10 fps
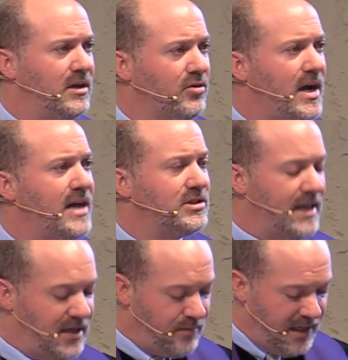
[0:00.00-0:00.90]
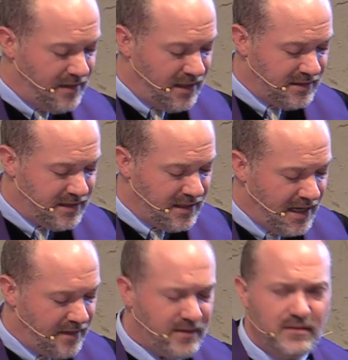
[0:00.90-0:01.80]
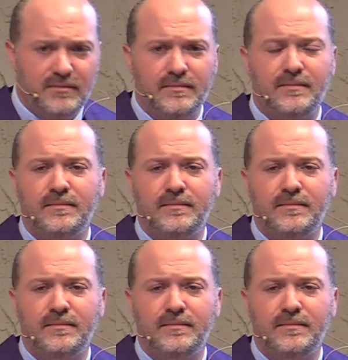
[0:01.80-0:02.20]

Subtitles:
He congratulated me, and then he said, "Nathan,